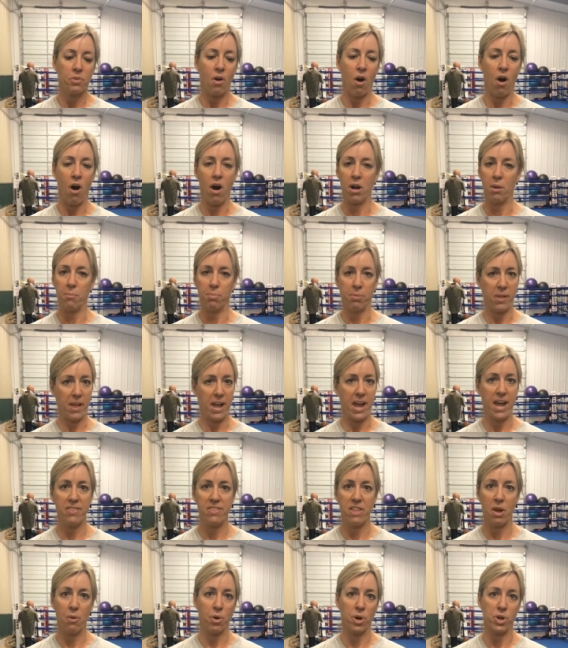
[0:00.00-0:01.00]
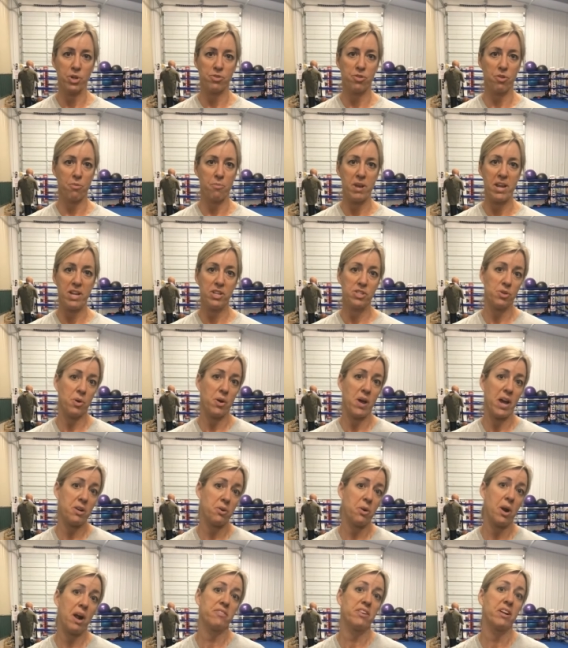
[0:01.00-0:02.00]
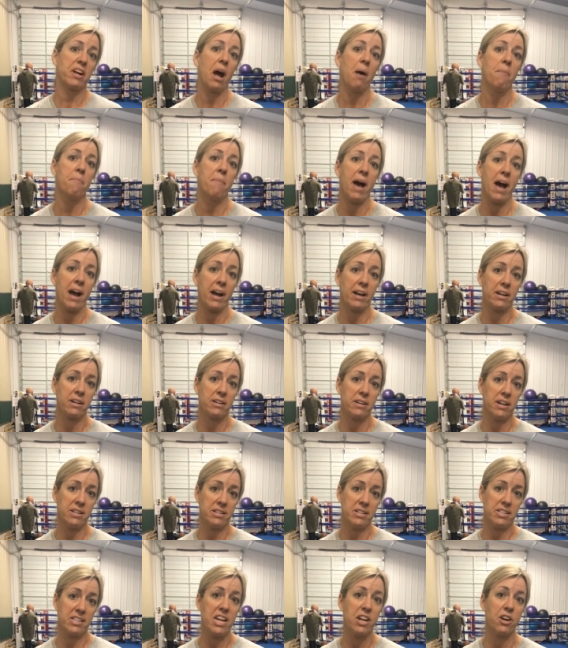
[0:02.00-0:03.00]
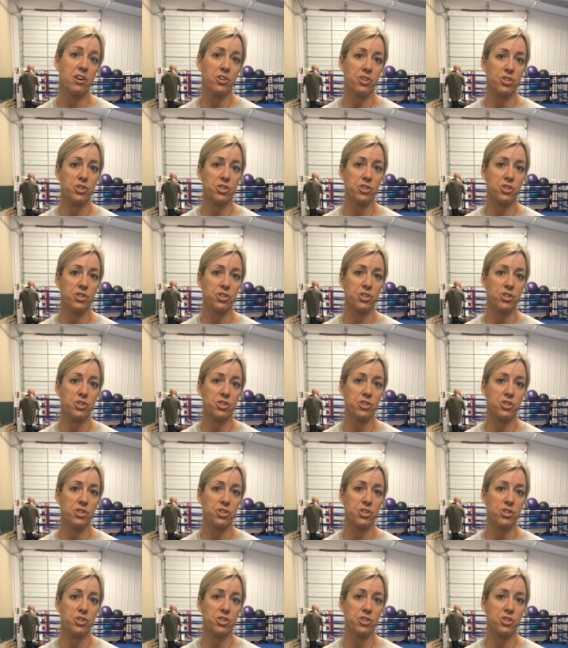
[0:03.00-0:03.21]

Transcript: on a plan that works for me so I don't have to come back and see her.